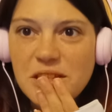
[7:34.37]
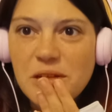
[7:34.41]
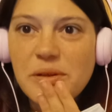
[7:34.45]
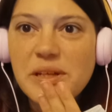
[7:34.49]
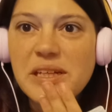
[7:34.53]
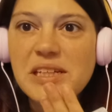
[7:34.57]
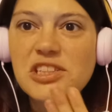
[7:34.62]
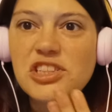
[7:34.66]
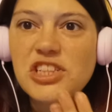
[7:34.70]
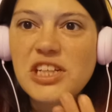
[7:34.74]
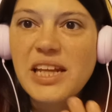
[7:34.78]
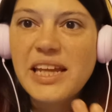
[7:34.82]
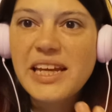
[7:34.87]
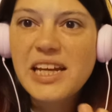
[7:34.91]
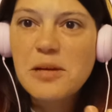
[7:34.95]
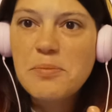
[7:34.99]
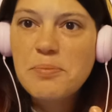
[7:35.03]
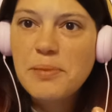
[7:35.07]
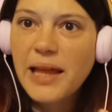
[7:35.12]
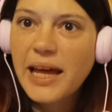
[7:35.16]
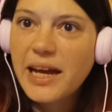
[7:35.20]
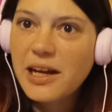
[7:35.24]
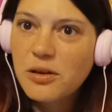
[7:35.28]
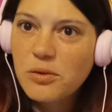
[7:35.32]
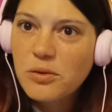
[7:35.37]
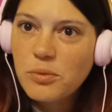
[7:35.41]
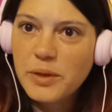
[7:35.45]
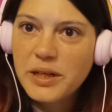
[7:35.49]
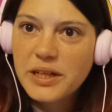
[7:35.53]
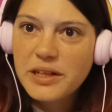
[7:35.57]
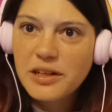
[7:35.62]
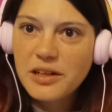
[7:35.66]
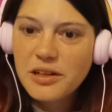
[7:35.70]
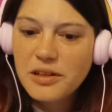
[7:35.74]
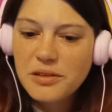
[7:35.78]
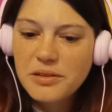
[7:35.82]
So is she like a black
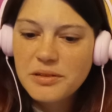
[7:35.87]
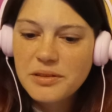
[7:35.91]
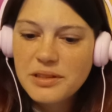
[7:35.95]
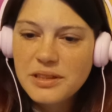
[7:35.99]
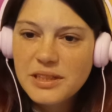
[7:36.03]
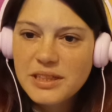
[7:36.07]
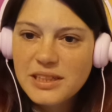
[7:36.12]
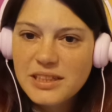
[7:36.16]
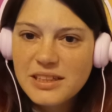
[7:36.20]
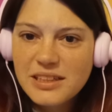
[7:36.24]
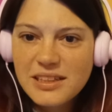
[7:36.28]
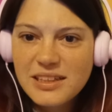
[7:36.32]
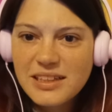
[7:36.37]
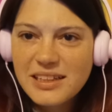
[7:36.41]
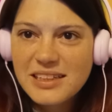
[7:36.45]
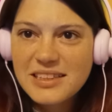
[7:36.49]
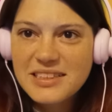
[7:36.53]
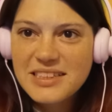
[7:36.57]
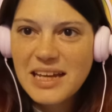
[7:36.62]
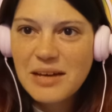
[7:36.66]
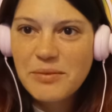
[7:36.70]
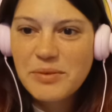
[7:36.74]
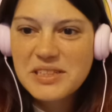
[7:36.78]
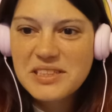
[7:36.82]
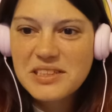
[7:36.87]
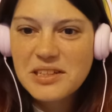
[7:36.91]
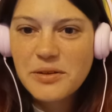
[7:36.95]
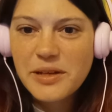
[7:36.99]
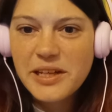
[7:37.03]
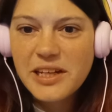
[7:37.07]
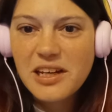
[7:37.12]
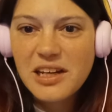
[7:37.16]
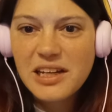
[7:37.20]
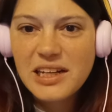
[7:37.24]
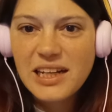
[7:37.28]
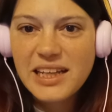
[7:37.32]
widow? is that what's
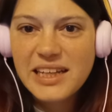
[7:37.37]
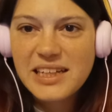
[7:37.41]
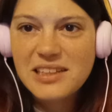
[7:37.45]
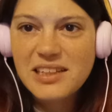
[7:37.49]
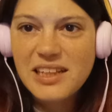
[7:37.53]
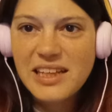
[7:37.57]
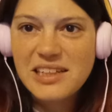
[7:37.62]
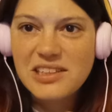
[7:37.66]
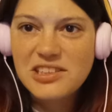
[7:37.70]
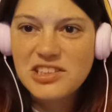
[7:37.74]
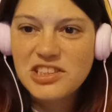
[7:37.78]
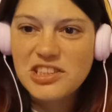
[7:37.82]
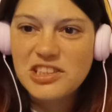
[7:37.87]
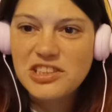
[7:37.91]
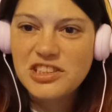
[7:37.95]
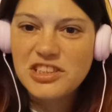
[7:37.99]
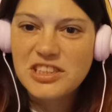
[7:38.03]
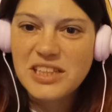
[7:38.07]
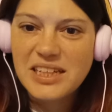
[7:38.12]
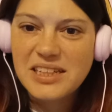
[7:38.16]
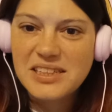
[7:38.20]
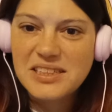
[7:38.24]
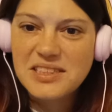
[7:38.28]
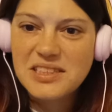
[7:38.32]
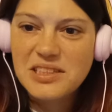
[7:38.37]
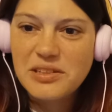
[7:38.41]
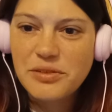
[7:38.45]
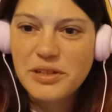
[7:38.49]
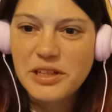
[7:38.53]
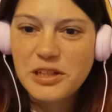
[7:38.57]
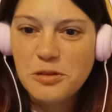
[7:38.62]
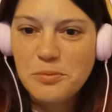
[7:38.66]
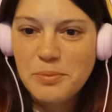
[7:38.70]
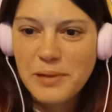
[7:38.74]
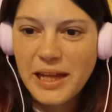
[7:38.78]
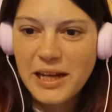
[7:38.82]
going on like like she's just like a
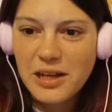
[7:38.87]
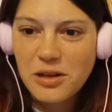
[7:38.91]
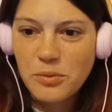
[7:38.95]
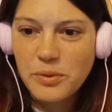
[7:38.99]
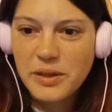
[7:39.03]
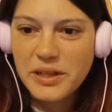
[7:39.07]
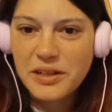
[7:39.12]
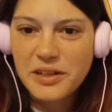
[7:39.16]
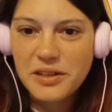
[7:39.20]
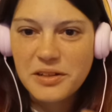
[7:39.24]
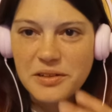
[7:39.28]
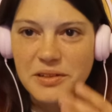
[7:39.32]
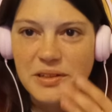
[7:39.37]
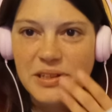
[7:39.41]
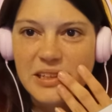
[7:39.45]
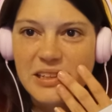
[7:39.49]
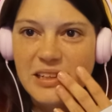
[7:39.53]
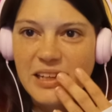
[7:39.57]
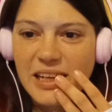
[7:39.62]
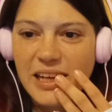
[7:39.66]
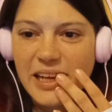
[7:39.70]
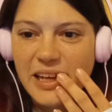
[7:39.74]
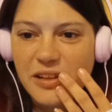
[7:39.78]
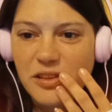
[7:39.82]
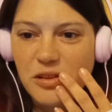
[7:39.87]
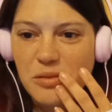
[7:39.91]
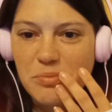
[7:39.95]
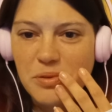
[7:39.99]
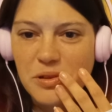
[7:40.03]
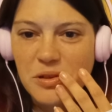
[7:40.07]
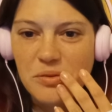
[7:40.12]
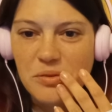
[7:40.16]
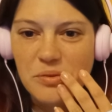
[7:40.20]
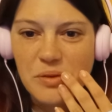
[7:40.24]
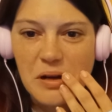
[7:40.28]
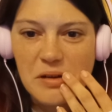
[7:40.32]
serial black widow and the
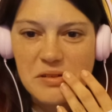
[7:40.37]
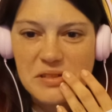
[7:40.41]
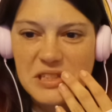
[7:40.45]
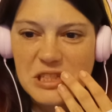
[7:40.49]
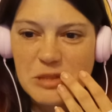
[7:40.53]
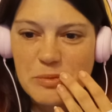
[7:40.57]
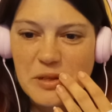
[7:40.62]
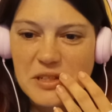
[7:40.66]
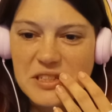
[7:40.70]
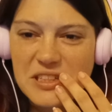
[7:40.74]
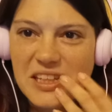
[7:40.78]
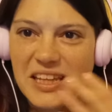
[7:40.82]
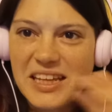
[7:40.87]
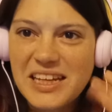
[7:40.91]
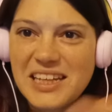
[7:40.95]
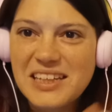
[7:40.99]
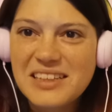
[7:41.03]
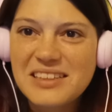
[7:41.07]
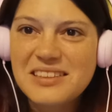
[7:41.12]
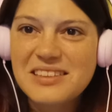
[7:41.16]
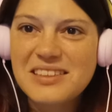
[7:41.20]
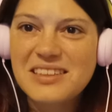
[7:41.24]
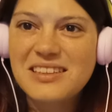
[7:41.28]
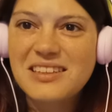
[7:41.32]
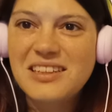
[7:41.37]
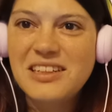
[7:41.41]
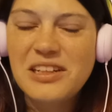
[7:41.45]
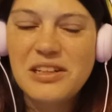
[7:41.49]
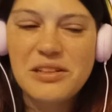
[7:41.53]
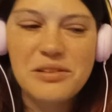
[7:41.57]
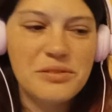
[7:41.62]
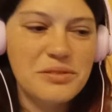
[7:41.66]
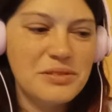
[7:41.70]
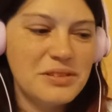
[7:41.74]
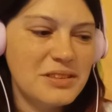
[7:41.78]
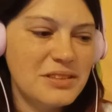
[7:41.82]
blue rose is supposed to like you
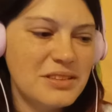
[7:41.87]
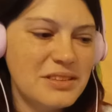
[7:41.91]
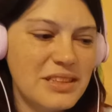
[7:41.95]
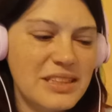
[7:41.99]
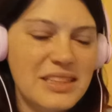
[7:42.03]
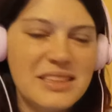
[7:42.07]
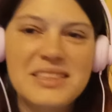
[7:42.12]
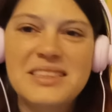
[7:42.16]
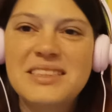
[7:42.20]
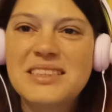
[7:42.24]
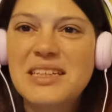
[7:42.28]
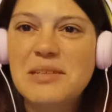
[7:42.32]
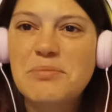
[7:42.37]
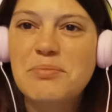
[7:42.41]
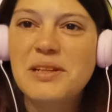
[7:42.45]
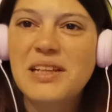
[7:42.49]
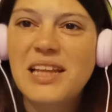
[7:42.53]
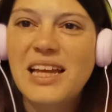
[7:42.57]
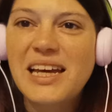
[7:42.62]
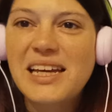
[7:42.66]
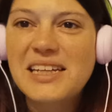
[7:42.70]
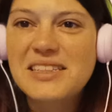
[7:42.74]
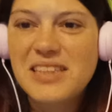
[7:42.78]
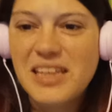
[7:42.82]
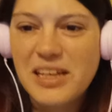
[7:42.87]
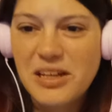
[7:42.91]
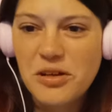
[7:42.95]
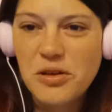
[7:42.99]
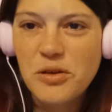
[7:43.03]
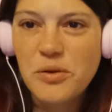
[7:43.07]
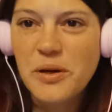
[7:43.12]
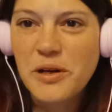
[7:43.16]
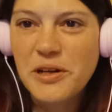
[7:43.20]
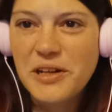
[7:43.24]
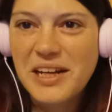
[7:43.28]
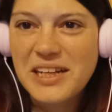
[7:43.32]
know, symbolize like
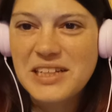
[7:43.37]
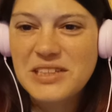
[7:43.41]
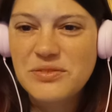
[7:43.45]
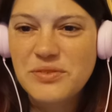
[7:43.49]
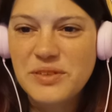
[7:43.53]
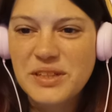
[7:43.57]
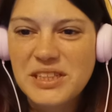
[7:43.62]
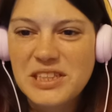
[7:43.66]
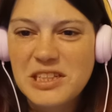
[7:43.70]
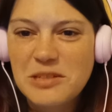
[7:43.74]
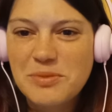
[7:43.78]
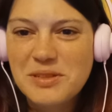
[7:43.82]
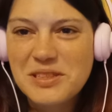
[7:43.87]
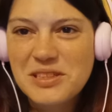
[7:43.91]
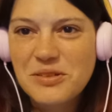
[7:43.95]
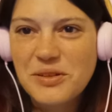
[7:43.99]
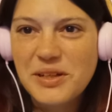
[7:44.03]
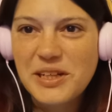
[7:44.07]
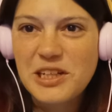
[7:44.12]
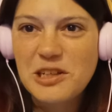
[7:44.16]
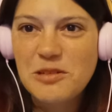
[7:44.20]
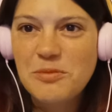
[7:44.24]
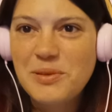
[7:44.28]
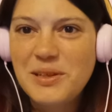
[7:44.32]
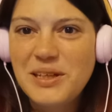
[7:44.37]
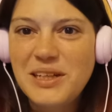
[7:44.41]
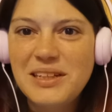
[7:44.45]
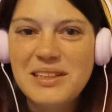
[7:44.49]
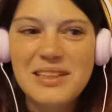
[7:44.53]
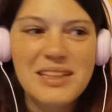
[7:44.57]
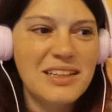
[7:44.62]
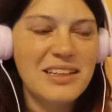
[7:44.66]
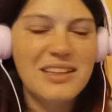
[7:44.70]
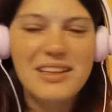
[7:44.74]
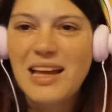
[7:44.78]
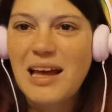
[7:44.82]
who her next victim is going to
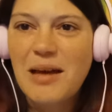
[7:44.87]
be.